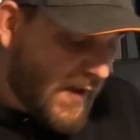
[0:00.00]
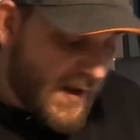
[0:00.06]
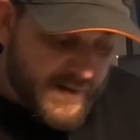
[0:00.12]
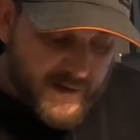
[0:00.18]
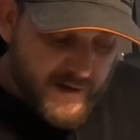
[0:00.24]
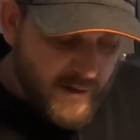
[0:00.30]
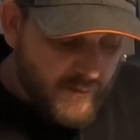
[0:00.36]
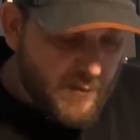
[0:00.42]

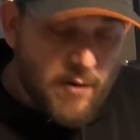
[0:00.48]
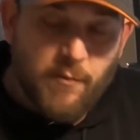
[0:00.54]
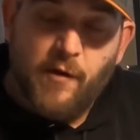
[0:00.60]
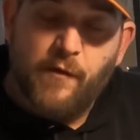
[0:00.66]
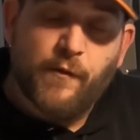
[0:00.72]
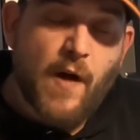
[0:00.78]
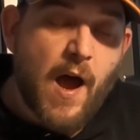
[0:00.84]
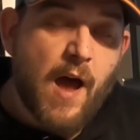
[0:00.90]
that's tip
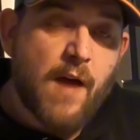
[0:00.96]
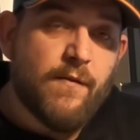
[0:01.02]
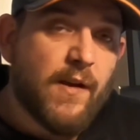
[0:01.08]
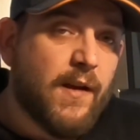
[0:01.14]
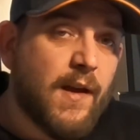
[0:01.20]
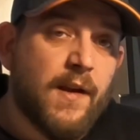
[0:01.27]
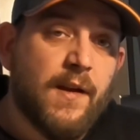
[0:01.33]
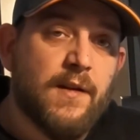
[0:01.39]
number 5.
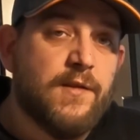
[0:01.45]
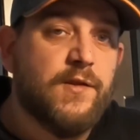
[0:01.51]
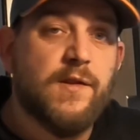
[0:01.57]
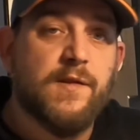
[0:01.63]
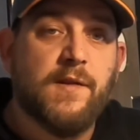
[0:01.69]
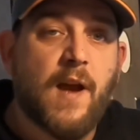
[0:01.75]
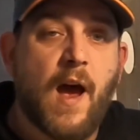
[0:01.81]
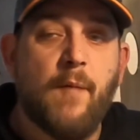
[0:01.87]
Again, it's
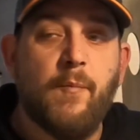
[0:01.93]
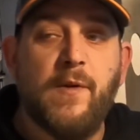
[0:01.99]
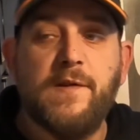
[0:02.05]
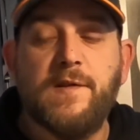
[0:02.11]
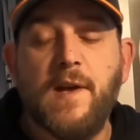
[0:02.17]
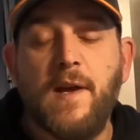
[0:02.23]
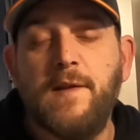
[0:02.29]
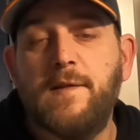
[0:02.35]
just common
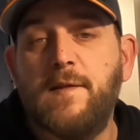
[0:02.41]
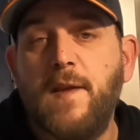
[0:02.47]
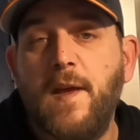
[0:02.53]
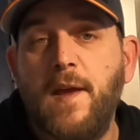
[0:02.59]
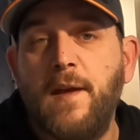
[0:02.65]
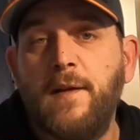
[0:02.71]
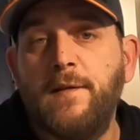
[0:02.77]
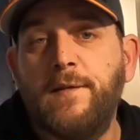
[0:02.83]
sense
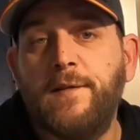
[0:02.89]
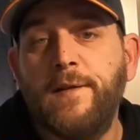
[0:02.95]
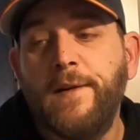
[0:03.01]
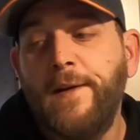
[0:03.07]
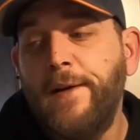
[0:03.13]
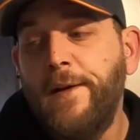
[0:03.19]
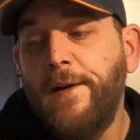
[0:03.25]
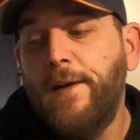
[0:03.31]
things.
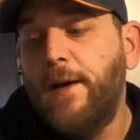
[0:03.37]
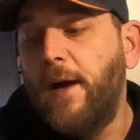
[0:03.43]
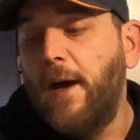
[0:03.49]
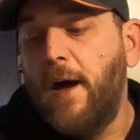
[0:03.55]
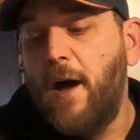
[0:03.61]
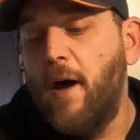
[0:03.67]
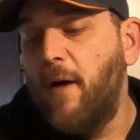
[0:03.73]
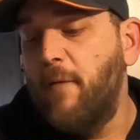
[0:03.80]

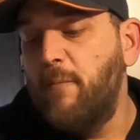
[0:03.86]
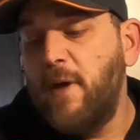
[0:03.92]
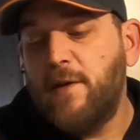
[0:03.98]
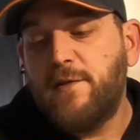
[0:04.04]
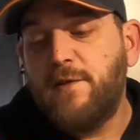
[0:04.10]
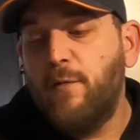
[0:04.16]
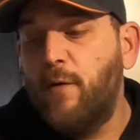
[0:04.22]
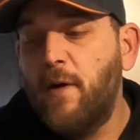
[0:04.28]

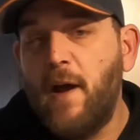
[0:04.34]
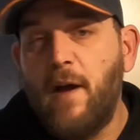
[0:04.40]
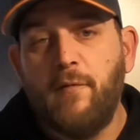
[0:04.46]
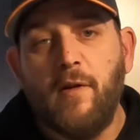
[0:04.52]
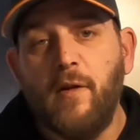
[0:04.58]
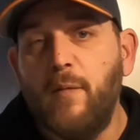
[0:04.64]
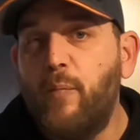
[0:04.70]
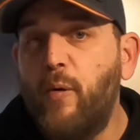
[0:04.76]
Make sure we're not
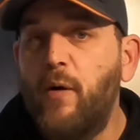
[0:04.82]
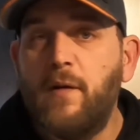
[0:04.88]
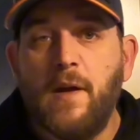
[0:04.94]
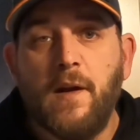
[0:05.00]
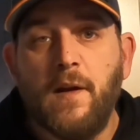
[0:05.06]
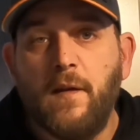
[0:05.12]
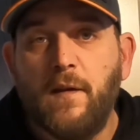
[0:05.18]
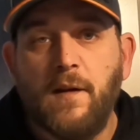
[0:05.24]
really putting
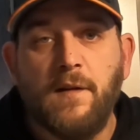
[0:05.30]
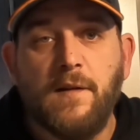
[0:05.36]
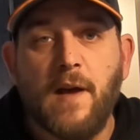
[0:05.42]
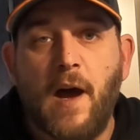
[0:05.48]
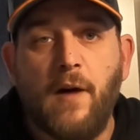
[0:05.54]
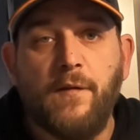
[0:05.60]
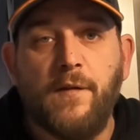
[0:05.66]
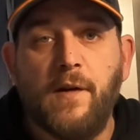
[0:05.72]
anything
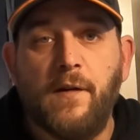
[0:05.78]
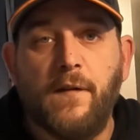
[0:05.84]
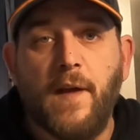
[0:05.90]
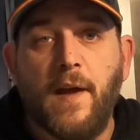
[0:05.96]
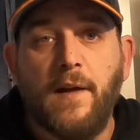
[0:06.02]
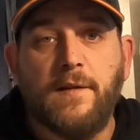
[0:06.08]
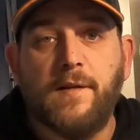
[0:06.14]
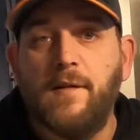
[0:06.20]
down there
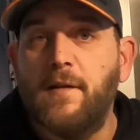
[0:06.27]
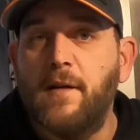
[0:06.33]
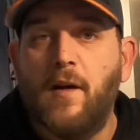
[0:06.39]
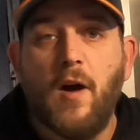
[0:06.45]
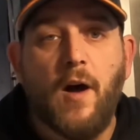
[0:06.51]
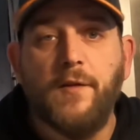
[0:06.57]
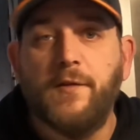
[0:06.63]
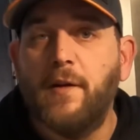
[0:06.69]
that's going to
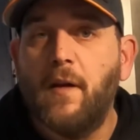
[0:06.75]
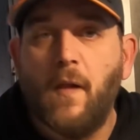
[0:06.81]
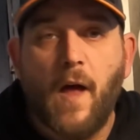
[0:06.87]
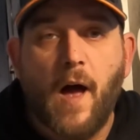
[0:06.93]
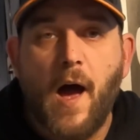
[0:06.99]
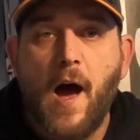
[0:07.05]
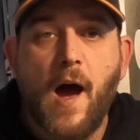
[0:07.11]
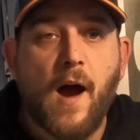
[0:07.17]
cause a
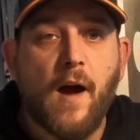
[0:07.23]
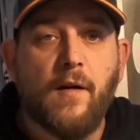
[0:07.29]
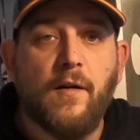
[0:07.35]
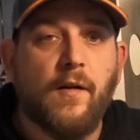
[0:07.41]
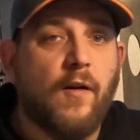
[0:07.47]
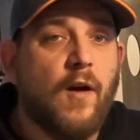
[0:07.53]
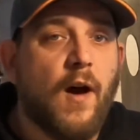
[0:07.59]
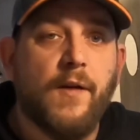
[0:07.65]
clog
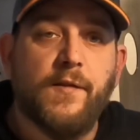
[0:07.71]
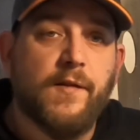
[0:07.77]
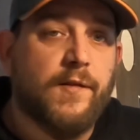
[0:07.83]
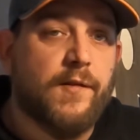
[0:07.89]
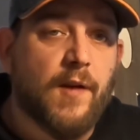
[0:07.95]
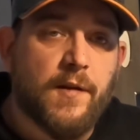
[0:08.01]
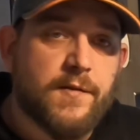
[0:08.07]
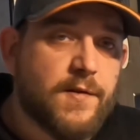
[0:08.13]
or cause the
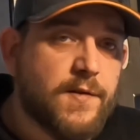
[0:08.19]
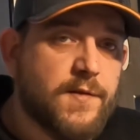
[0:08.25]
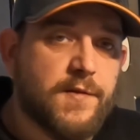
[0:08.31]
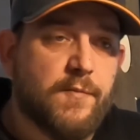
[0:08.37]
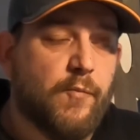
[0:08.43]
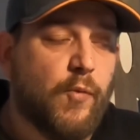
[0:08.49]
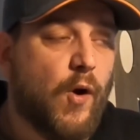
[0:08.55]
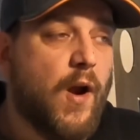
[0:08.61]

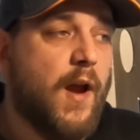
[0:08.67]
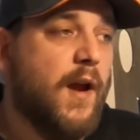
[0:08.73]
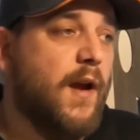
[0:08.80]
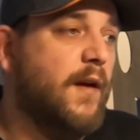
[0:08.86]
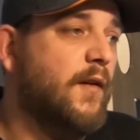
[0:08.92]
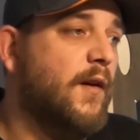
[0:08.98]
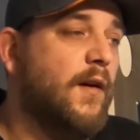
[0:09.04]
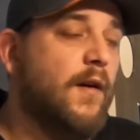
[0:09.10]
sensors to
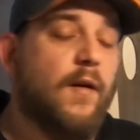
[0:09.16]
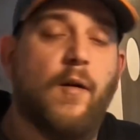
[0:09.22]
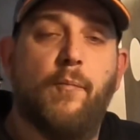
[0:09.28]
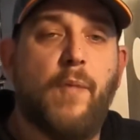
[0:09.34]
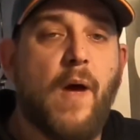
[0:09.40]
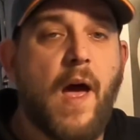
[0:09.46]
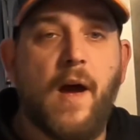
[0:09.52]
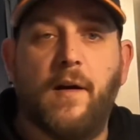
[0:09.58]
break or a
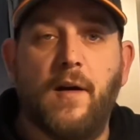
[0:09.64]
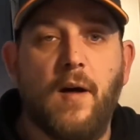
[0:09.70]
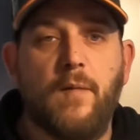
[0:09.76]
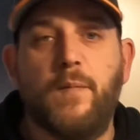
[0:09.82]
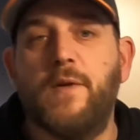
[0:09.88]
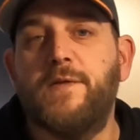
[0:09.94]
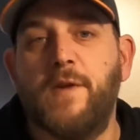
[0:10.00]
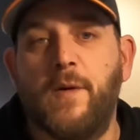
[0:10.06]

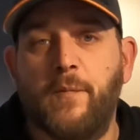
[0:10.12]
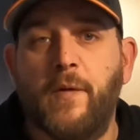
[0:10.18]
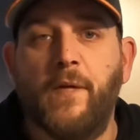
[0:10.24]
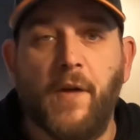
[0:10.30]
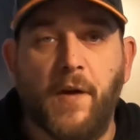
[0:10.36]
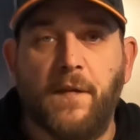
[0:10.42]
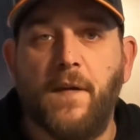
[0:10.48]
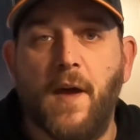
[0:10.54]
backup or
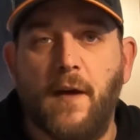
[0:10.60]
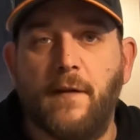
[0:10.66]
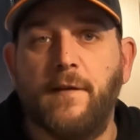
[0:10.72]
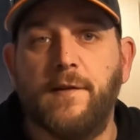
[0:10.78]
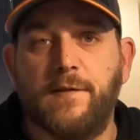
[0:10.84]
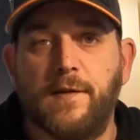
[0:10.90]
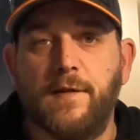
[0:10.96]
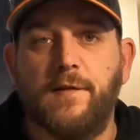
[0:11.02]
something like that
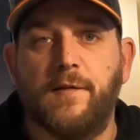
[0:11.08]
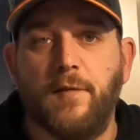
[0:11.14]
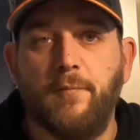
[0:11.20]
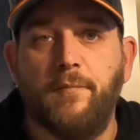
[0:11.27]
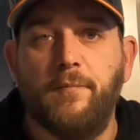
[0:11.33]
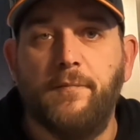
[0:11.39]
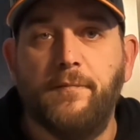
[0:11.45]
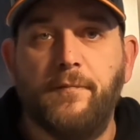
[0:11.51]
in the
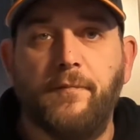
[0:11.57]
system.